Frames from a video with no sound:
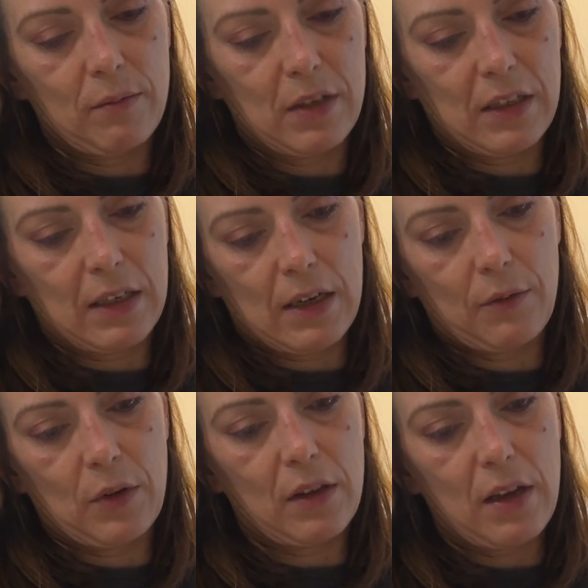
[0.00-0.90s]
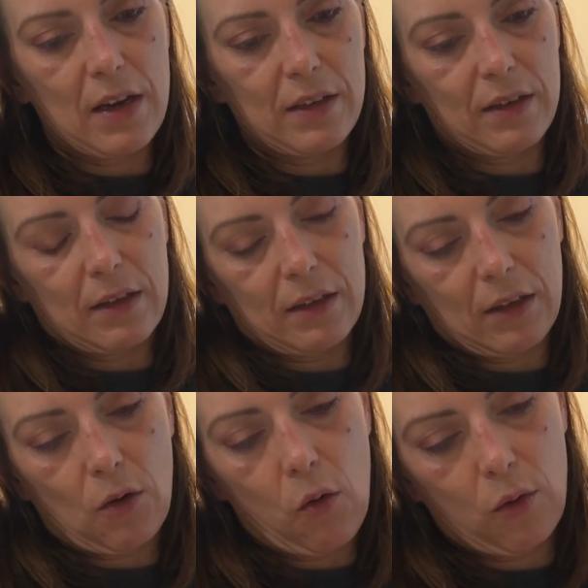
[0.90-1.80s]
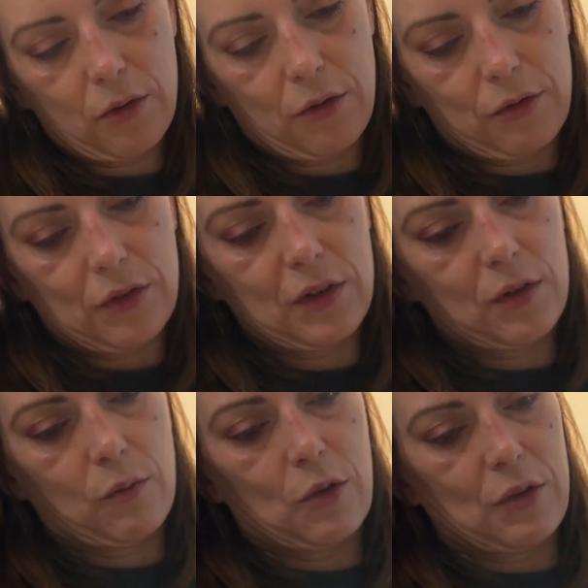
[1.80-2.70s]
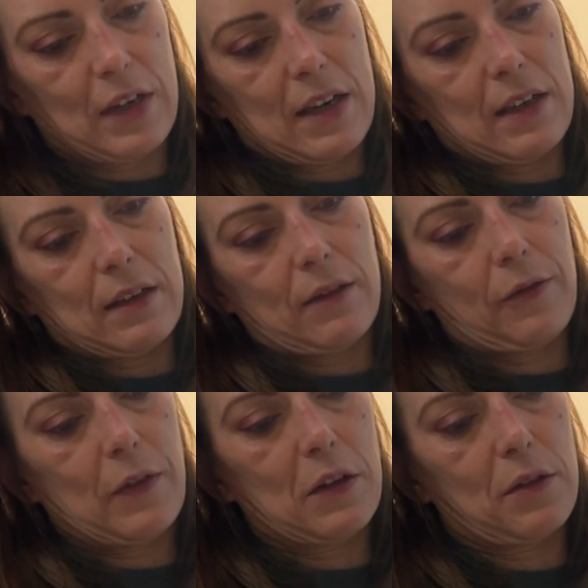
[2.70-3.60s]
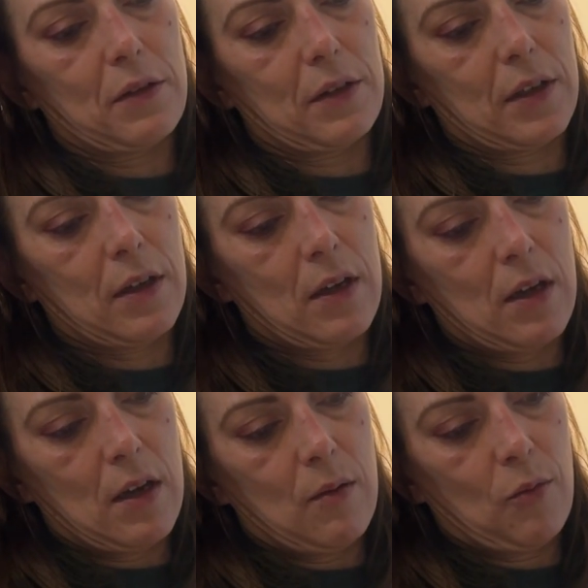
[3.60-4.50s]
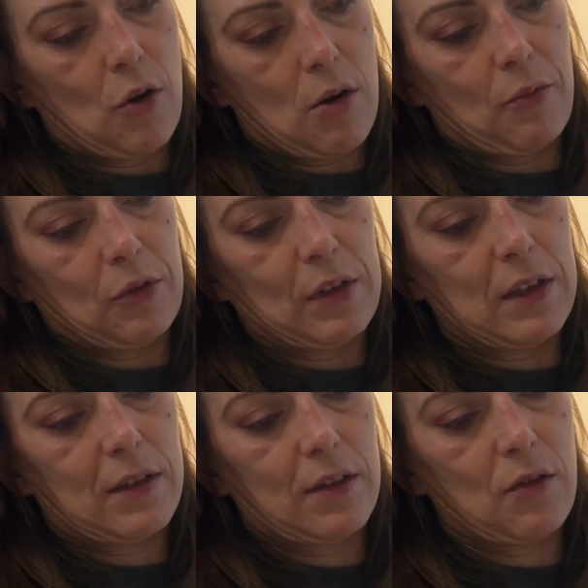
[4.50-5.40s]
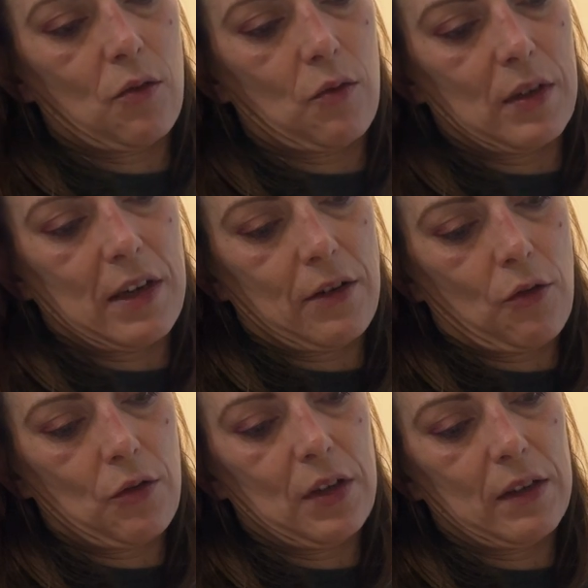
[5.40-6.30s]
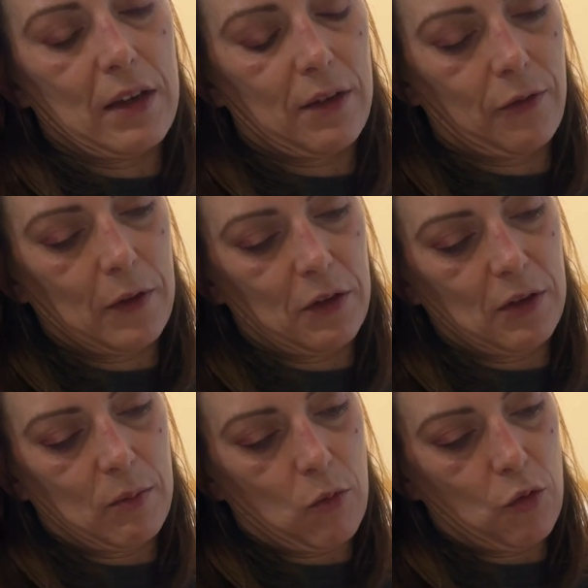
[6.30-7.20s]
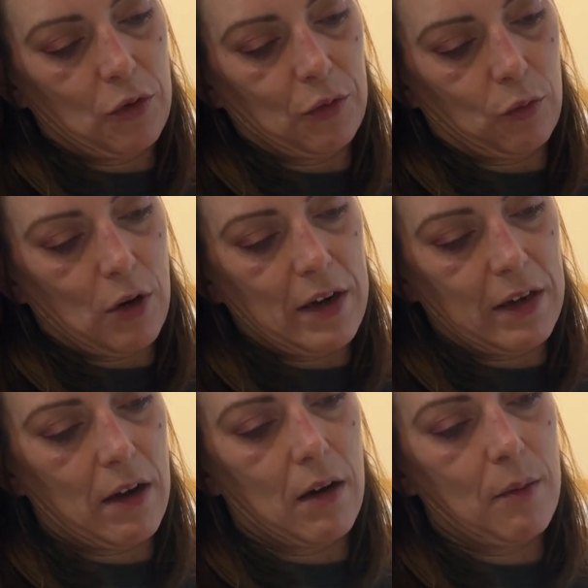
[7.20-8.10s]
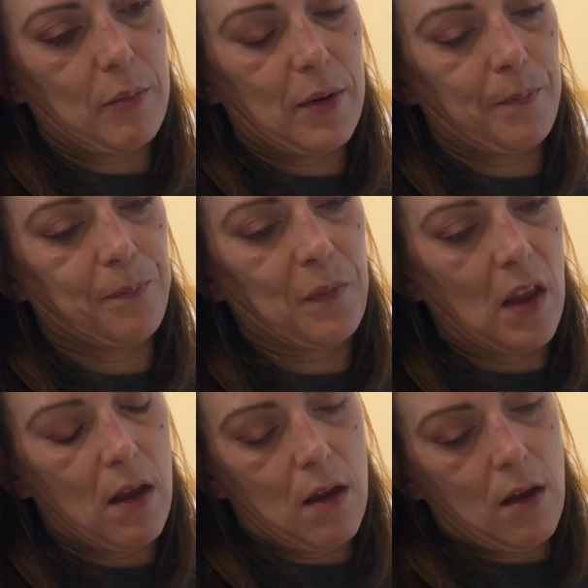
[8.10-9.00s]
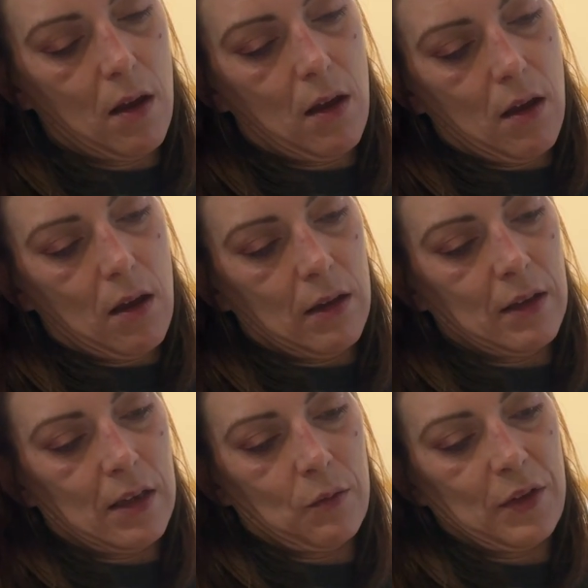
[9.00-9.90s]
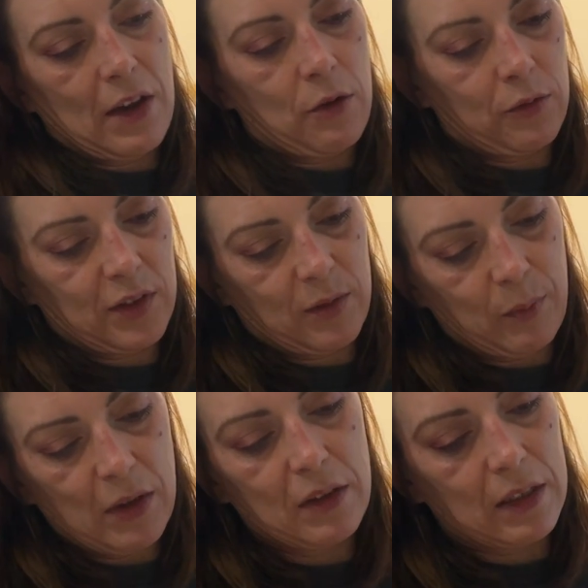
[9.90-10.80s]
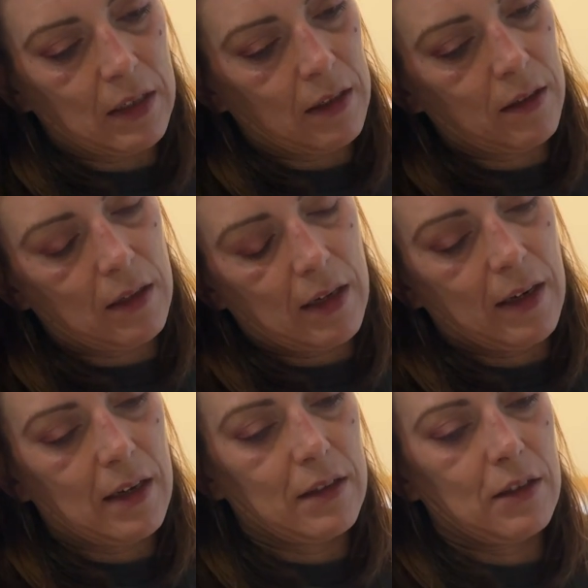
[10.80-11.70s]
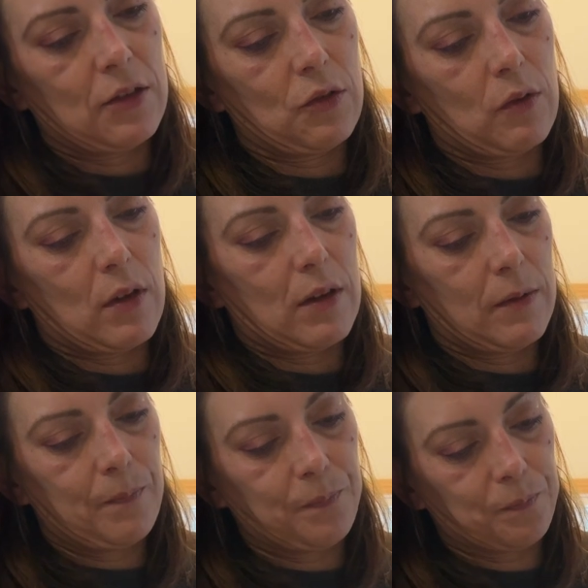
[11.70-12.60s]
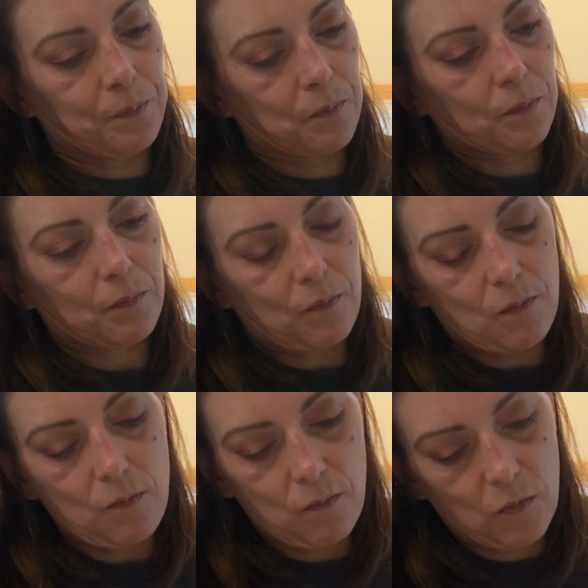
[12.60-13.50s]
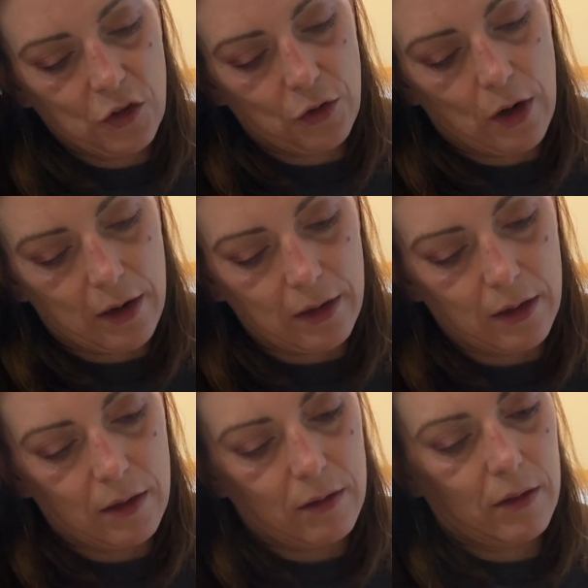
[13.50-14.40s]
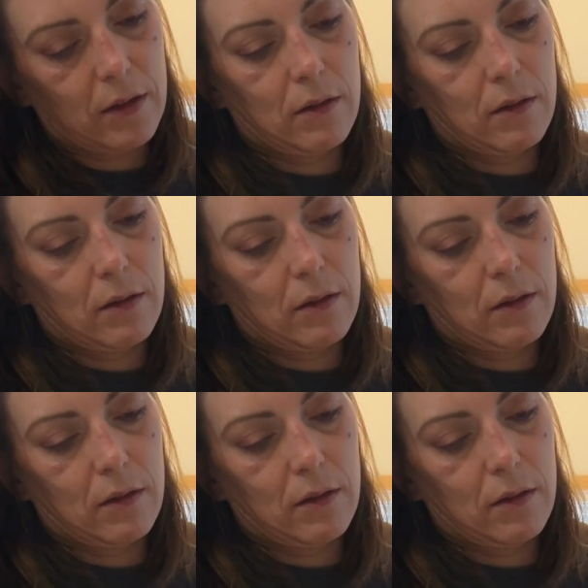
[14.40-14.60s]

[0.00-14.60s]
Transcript: and then I realized that the corners weren't getting filled properly. So, and I'd already like filled the mold right up. And then without spilling it, I had to try and